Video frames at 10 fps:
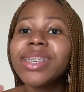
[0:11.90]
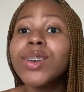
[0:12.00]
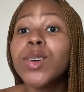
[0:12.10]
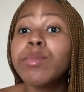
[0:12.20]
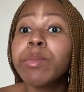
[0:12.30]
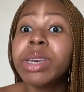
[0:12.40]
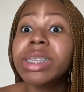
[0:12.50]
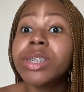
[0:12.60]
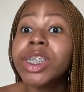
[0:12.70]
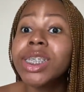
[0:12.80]
Girl Mommy
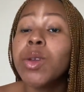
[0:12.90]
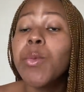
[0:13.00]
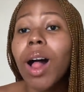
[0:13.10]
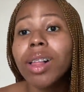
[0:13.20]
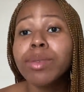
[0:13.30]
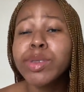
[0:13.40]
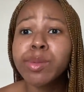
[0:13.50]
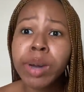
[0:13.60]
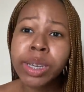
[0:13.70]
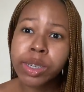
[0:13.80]
Dearest, and welcome
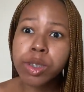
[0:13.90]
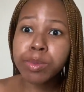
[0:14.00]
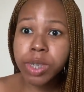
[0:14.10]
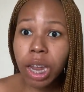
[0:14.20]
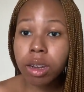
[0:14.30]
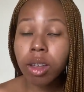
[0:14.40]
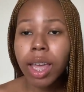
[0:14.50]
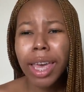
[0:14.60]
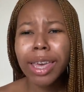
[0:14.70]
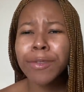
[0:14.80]
to my YouTube channel.
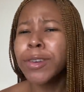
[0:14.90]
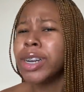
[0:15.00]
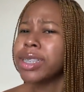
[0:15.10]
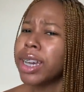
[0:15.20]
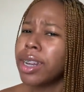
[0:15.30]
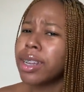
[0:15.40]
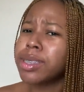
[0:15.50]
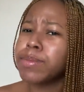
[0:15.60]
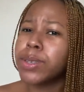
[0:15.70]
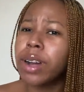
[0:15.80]
If you're a returning
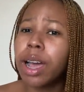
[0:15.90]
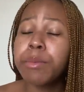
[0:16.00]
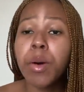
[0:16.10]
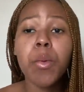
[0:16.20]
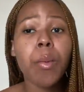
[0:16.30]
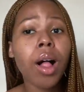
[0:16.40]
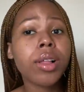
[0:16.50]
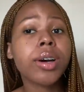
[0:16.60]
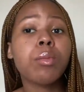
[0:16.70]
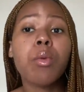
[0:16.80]
subscriber,
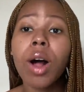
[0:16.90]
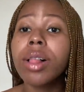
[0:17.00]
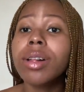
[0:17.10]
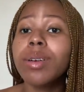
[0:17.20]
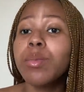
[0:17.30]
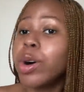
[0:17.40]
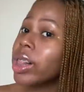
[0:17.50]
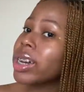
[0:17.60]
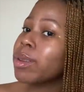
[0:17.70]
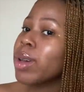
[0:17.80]
welcome, welcome,
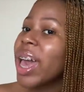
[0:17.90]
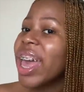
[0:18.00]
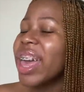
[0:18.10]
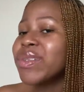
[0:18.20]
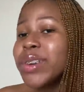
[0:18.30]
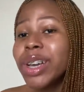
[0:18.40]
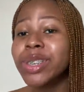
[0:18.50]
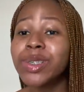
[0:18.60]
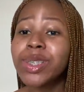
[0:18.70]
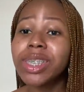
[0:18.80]
welcome. If you're
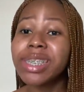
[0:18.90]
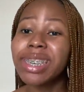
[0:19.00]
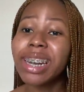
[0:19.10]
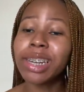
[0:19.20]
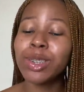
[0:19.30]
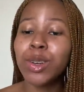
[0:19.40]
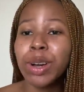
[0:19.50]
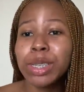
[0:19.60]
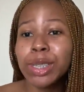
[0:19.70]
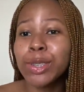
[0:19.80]
new to this channel, you know
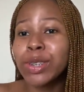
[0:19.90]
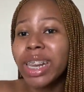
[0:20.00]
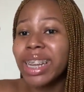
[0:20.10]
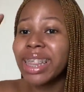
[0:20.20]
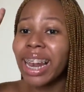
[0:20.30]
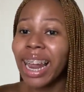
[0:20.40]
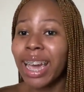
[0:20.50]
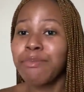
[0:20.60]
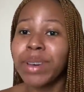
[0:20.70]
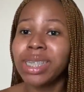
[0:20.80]
what to do. Click that
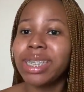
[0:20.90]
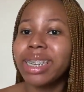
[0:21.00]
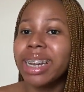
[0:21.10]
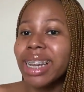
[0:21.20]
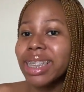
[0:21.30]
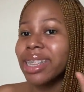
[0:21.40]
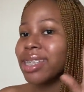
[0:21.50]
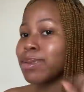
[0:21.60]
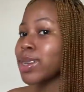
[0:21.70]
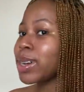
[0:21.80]
like button, click that
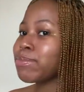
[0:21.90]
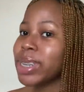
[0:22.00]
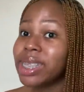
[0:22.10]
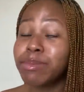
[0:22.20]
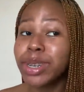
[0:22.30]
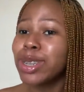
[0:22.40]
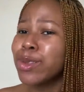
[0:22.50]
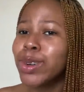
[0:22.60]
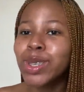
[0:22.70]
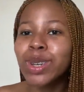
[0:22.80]
subscribe button, because
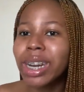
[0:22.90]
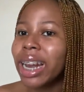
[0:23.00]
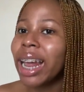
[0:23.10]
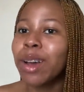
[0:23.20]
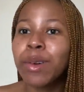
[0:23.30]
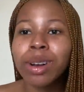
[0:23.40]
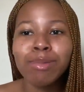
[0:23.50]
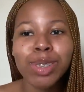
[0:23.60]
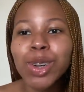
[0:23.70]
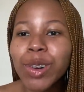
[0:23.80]
of course you're gonna like what
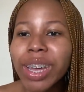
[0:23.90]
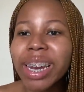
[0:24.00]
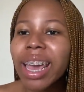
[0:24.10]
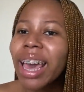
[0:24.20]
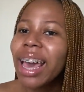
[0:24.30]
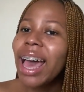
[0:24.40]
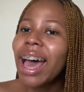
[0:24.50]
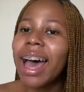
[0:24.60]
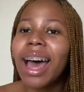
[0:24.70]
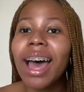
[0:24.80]
I'm doing.
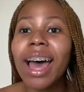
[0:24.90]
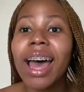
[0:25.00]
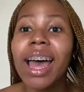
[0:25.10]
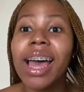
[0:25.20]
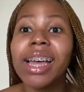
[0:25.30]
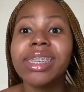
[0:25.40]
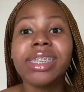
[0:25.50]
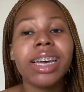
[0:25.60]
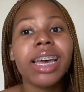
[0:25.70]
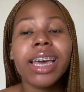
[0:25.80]

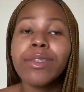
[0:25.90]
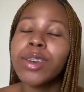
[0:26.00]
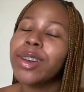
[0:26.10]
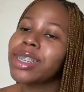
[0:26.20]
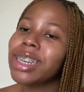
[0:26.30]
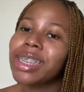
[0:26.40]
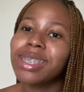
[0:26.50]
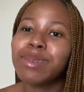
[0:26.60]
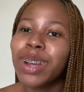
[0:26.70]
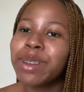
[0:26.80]
And if you're a returning
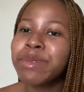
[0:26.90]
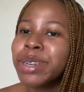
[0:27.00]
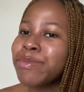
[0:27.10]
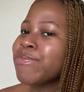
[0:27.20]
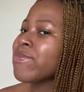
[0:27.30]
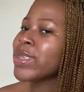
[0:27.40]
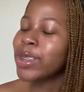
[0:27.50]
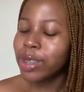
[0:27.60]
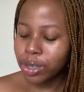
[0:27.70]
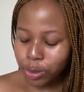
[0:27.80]
subscriber, you
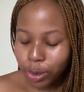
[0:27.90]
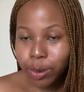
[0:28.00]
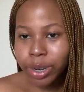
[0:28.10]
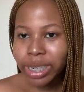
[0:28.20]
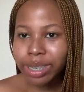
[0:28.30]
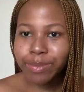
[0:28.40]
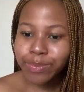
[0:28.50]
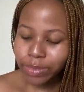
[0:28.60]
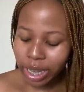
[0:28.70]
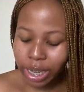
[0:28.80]
know the drill already.
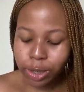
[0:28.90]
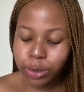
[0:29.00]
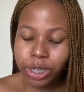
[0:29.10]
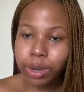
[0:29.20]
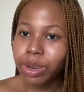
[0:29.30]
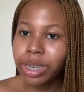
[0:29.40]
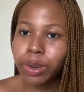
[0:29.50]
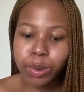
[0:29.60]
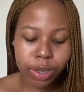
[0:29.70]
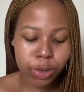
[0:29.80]
Like, you genuinely
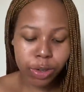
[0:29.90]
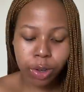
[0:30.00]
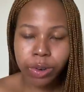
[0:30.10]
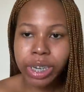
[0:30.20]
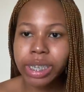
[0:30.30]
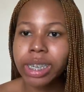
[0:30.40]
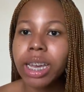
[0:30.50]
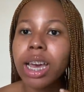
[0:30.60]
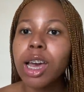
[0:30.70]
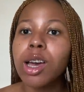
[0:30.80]
know the drill already.
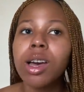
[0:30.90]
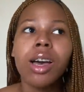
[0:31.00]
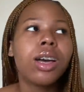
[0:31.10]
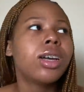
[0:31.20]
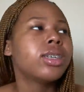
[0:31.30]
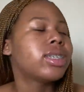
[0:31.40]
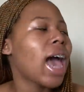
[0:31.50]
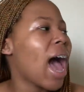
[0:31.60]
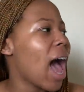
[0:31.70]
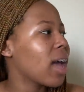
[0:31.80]

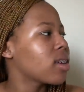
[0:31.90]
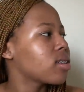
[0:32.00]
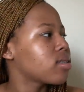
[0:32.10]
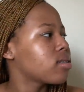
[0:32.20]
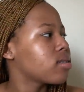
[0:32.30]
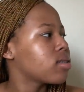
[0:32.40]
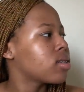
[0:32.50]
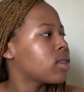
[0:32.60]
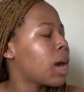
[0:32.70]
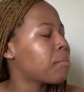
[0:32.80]
Cha,
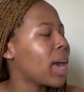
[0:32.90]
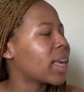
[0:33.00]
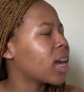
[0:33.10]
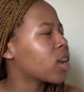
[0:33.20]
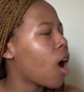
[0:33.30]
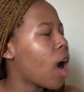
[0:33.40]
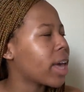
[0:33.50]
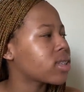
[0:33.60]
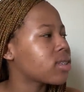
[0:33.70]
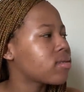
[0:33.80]
you're making noise.